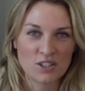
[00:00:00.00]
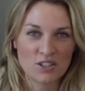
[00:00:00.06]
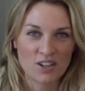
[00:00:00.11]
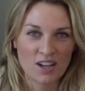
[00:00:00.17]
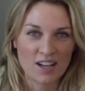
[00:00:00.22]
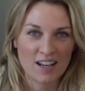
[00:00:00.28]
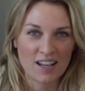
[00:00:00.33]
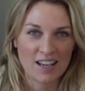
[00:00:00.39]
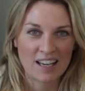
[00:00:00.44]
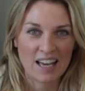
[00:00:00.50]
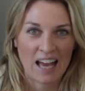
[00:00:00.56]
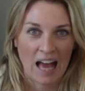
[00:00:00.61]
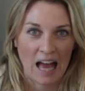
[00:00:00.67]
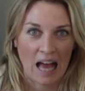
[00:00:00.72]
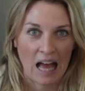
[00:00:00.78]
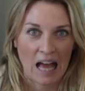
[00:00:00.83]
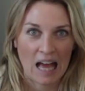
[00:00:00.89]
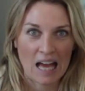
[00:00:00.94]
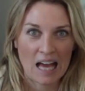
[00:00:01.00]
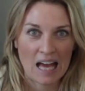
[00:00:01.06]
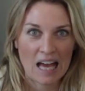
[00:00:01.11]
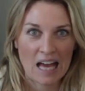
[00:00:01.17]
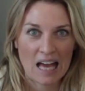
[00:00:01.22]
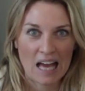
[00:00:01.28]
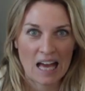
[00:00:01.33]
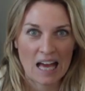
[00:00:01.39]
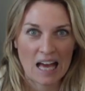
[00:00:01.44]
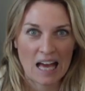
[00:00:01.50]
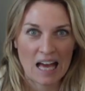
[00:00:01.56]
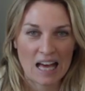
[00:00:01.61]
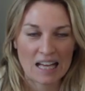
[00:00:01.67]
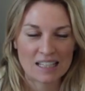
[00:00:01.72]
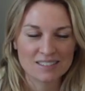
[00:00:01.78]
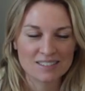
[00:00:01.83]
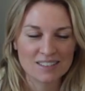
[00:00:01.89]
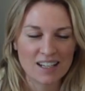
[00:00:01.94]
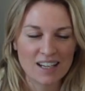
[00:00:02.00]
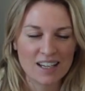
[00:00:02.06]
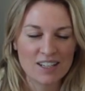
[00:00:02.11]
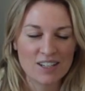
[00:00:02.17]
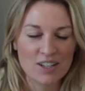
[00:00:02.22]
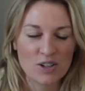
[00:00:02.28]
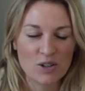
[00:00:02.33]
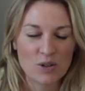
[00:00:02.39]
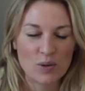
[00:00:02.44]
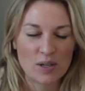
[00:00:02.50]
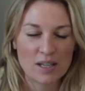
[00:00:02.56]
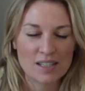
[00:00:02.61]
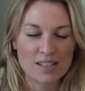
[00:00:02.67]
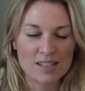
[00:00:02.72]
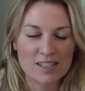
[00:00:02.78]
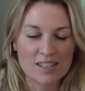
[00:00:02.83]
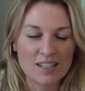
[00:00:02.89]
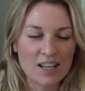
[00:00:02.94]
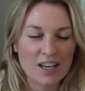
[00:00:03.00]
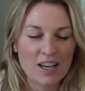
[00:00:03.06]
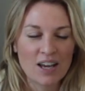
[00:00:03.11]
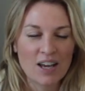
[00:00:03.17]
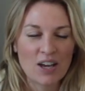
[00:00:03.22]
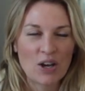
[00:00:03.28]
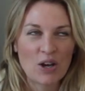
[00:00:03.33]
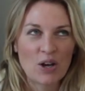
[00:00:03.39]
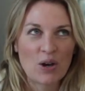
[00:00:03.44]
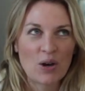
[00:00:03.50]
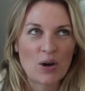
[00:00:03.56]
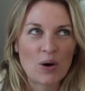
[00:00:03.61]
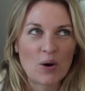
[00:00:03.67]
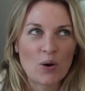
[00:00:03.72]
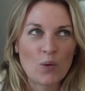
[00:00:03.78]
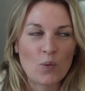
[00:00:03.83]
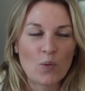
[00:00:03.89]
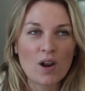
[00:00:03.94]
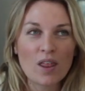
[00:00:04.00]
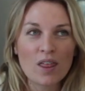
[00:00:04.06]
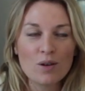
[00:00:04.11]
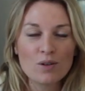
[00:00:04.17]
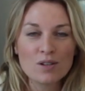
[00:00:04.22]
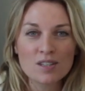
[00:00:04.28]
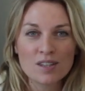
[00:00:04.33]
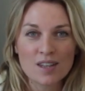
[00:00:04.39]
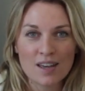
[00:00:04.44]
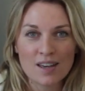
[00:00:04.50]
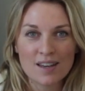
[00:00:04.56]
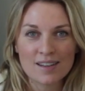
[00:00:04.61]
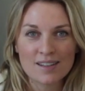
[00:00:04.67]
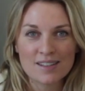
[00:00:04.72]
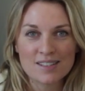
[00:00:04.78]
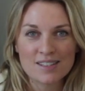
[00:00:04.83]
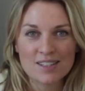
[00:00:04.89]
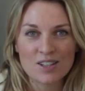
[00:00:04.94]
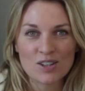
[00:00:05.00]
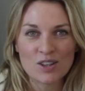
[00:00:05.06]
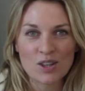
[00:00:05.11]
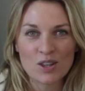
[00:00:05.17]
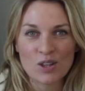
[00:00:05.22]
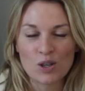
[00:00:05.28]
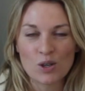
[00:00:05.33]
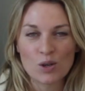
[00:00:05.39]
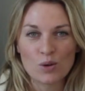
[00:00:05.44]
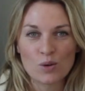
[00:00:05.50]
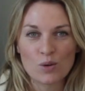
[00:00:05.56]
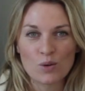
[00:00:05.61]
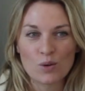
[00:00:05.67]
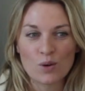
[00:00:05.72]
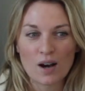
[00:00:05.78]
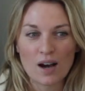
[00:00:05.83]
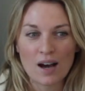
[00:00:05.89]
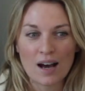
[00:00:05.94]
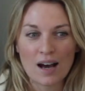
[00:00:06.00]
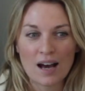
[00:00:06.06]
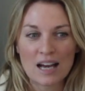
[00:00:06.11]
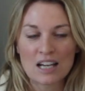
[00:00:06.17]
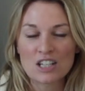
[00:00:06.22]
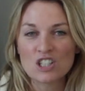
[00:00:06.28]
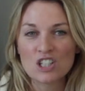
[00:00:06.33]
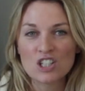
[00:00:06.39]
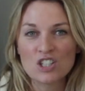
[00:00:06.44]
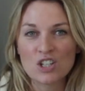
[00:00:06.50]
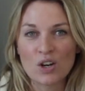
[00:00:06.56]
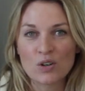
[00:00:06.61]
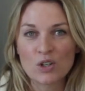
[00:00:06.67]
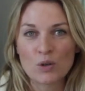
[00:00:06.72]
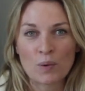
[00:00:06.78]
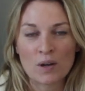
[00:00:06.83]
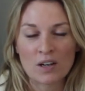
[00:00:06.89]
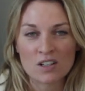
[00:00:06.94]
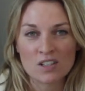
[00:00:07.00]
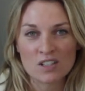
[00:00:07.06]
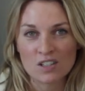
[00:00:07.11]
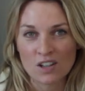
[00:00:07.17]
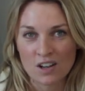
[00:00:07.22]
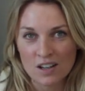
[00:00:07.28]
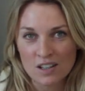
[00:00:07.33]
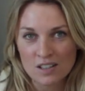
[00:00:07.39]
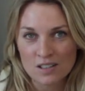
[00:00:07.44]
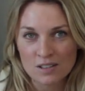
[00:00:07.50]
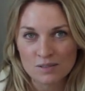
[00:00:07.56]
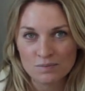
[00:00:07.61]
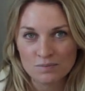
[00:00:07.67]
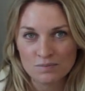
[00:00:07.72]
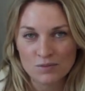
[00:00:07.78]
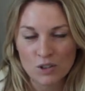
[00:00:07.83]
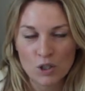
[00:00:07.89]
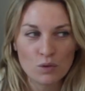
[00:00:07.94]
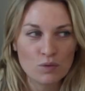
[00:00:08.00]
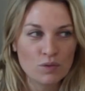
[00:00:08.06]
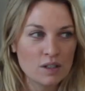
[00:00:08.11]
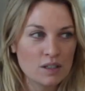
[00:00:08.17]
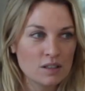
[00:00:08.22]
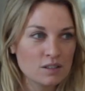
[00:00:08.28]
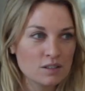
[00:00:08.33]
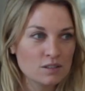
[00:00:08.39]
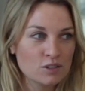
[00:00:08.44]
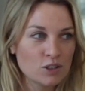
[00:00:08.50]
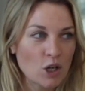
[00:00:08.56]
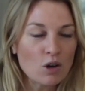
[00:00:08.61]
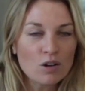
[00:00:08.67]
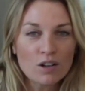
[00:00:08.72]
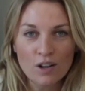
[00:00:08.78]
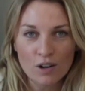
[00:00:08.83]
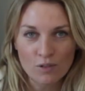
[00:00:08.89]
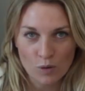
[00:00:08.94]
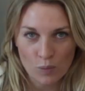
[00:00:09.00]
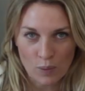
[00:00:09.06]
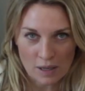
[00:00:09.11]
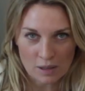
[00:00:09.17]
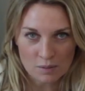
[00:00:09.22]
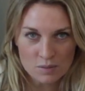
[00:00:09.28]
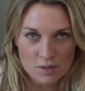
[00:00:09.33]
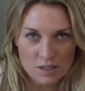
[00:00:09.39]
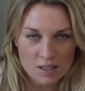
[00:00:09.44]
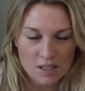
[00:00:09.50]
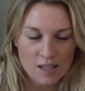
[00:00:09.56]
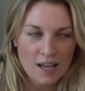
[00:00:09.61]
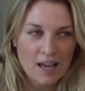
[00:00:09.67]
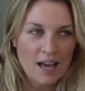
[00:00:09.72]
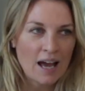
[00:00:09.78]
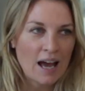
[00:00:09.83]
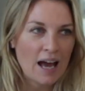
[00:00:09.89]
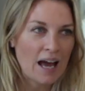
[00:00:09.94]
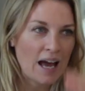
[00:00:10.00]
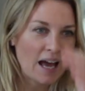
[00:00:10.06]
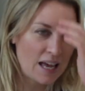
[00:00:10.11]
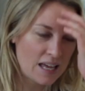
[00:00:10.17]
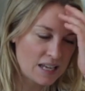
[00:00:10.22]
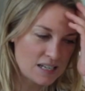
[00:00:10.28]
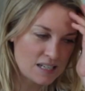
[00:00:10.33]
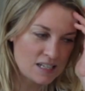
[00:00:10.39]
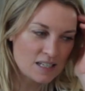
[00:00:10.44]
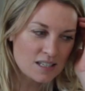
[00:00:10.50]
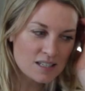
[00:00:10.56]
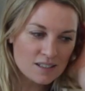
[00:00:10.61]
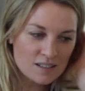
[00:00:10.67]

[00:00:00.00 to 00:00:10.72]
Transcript: training. I know it's one of those things that you actually don't know where to start. You feel totally overwhelmed, and